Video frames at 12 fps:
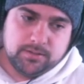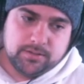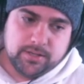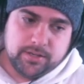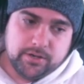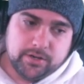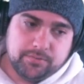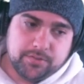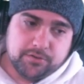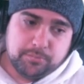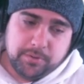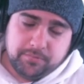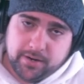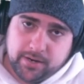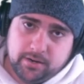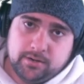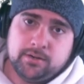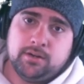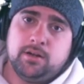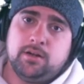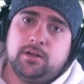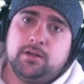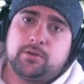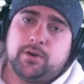nerfed the Spitfire,
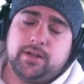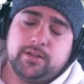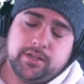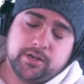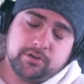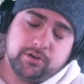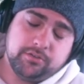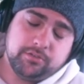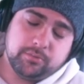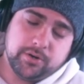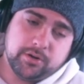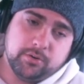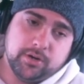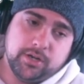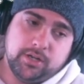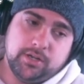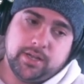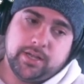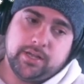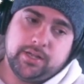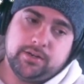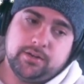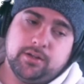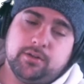greatly increased recoil
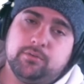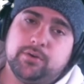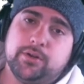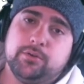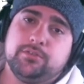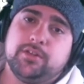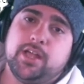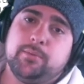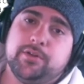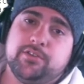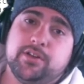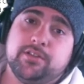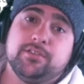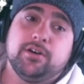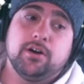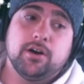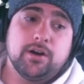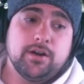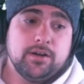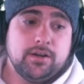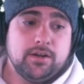and reduced damage. It is hard.